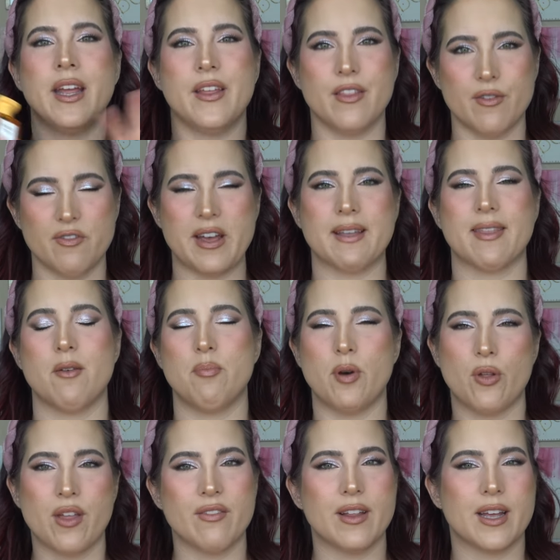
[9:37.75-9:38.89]
in the fact they
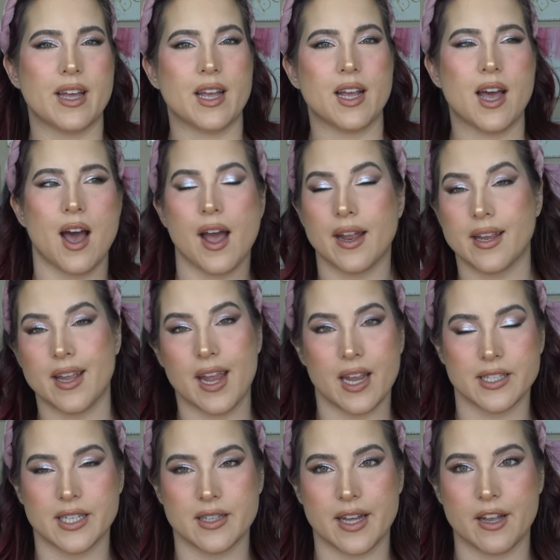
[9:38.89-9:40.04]
both have like a cotton
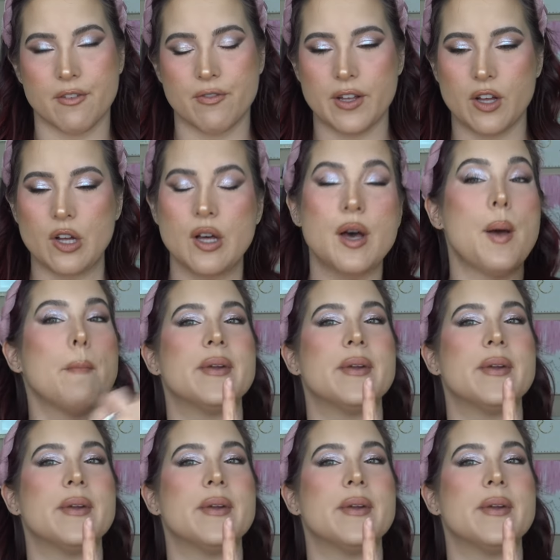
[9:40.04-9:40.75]
candy like feel,